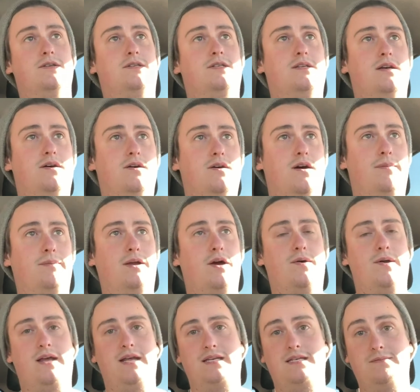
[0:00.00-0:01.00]
So I'm
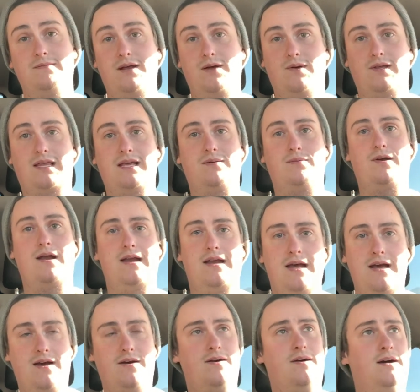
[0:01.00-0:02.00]
going in to meet with him right
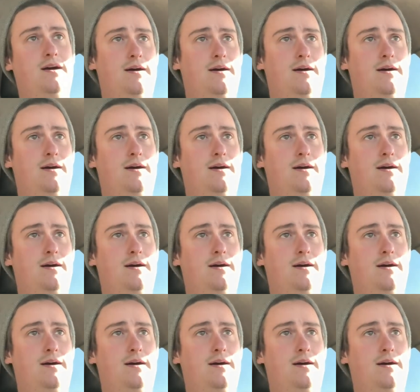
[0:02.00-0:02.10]
now.